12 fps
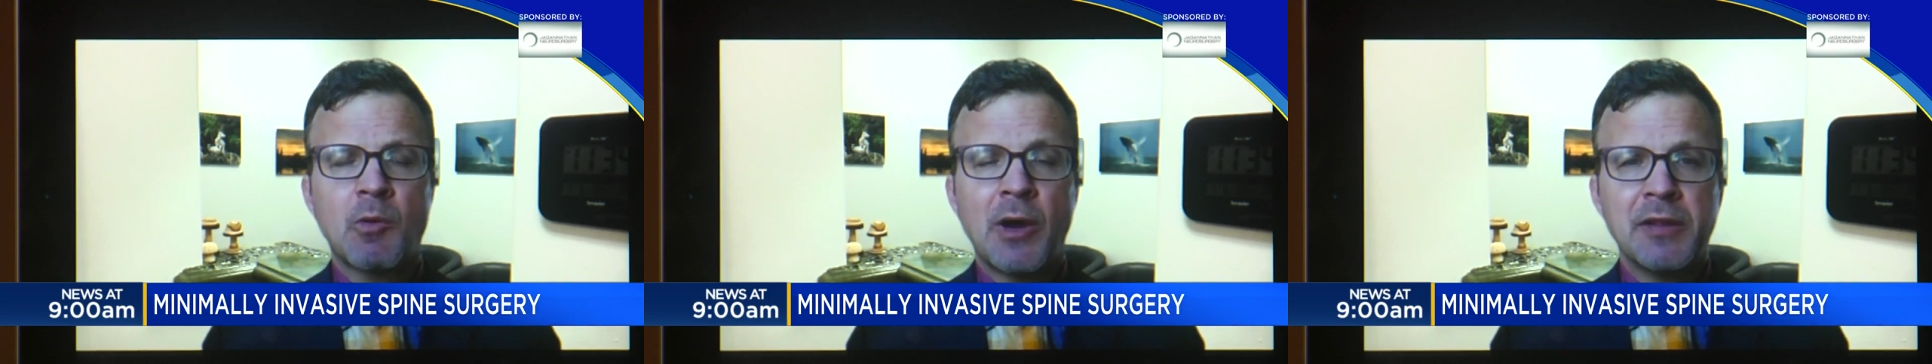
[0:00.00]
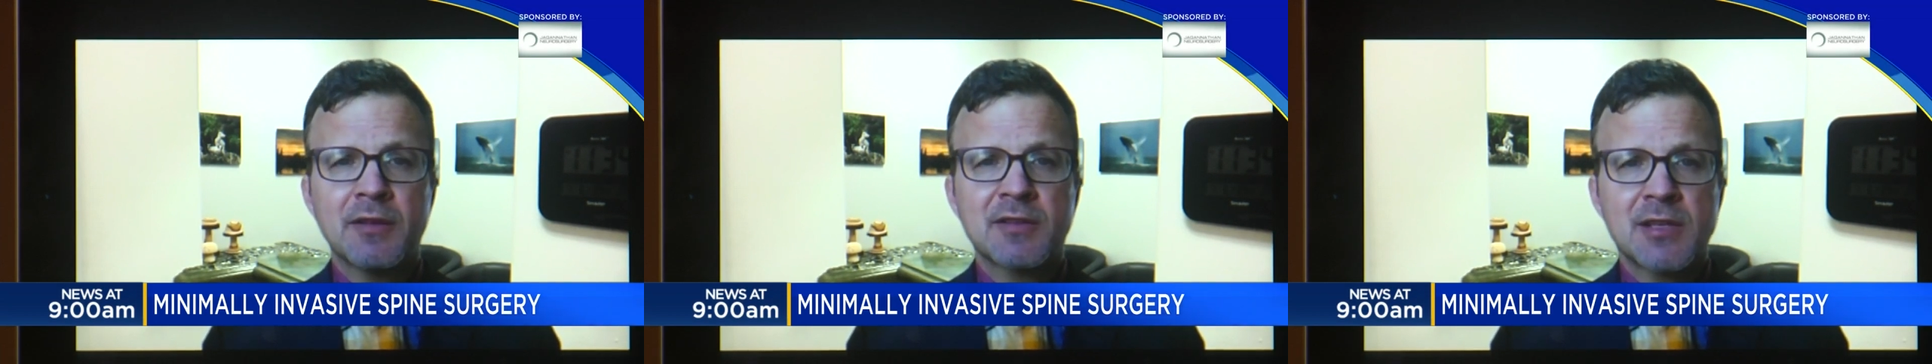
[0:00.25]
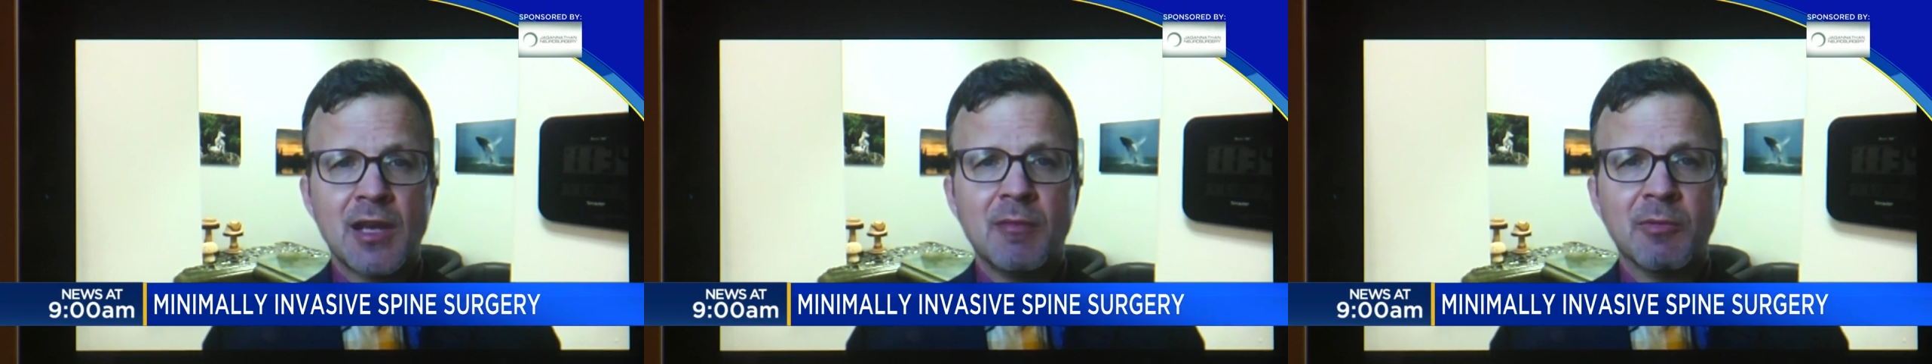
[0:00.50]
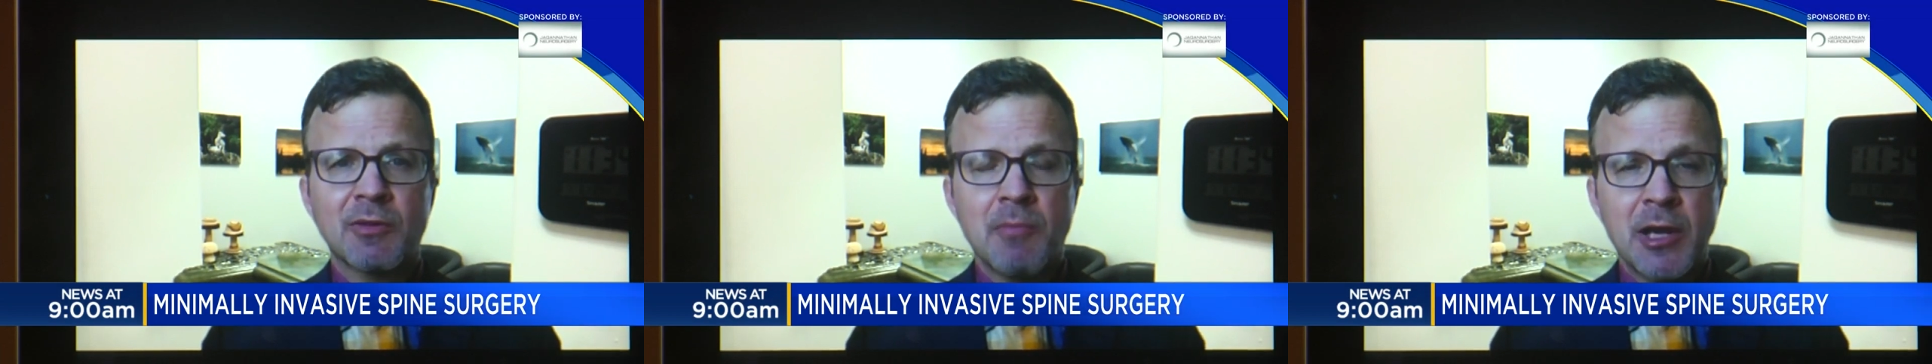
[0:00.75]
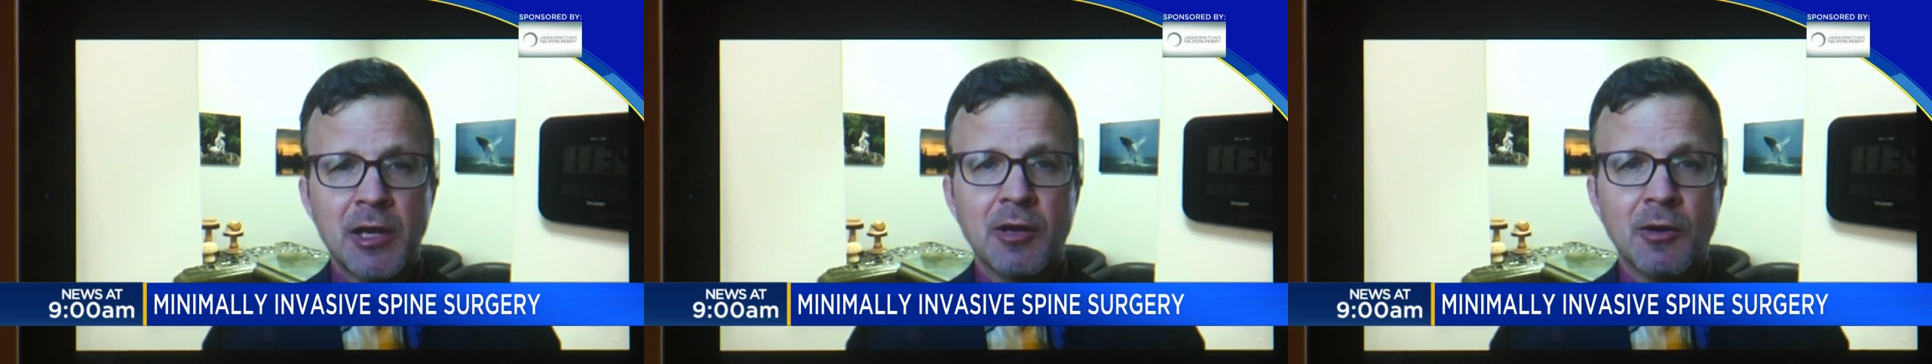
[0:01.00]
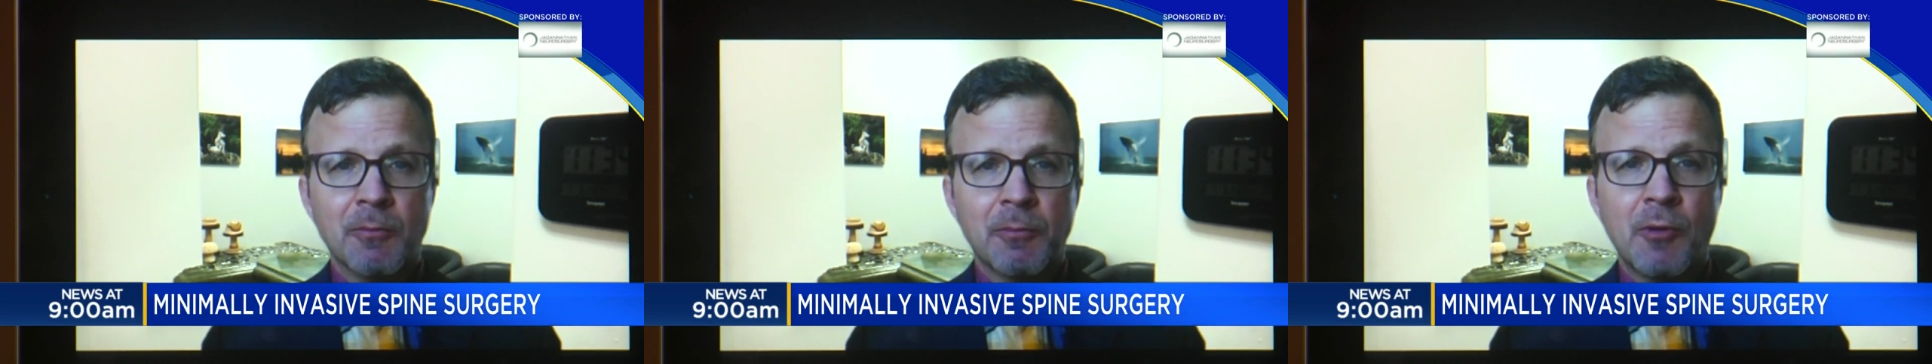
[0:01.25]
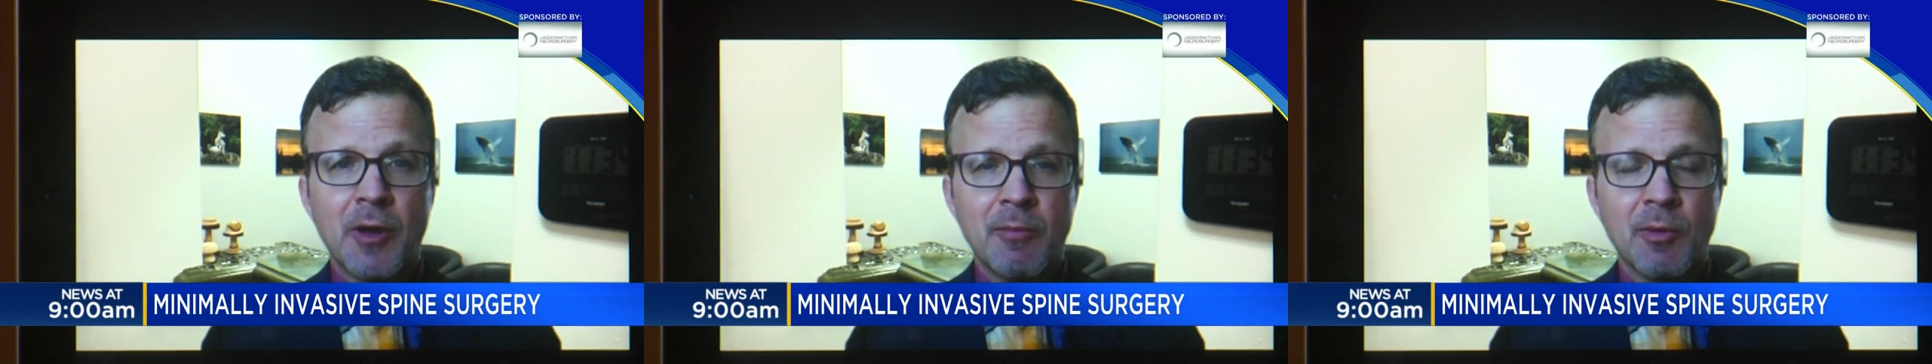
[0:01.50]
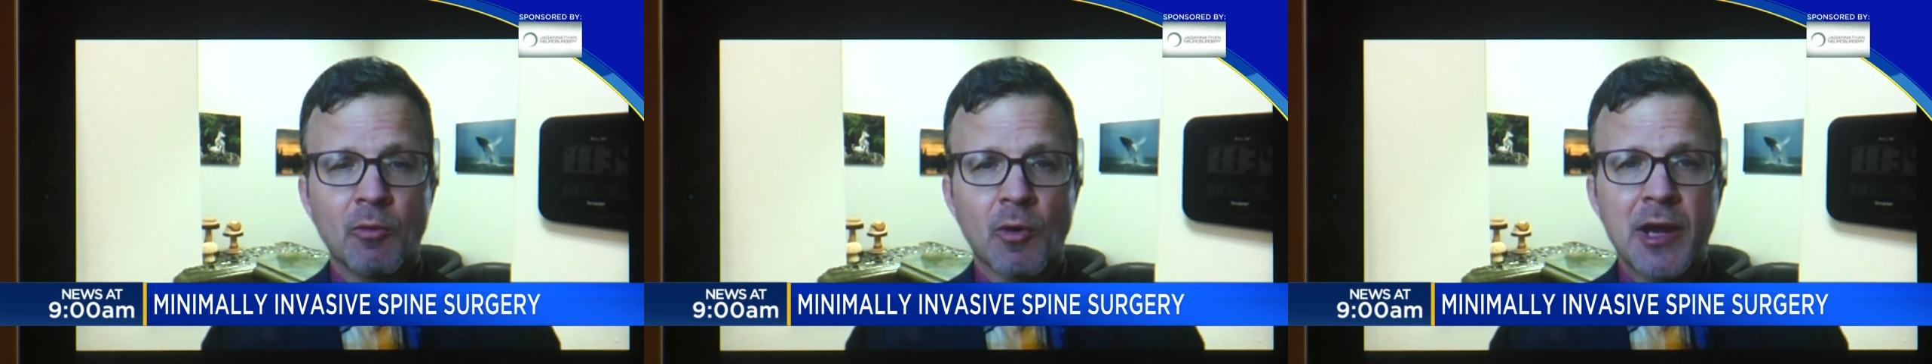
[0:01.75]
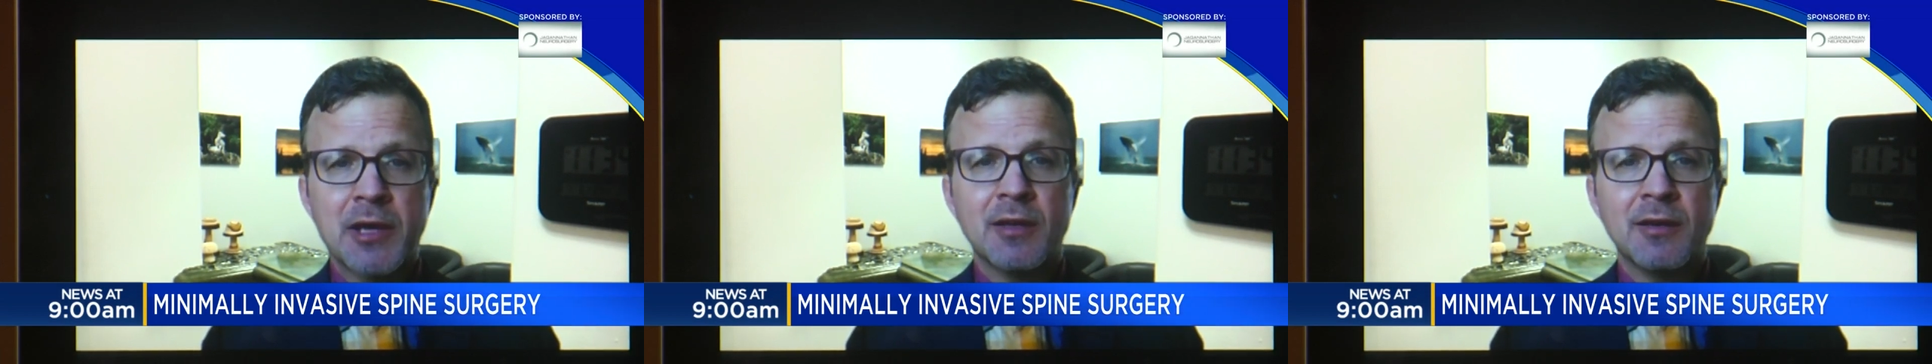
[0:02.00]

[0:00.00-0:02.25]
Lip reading: quite the same as making an appointment where I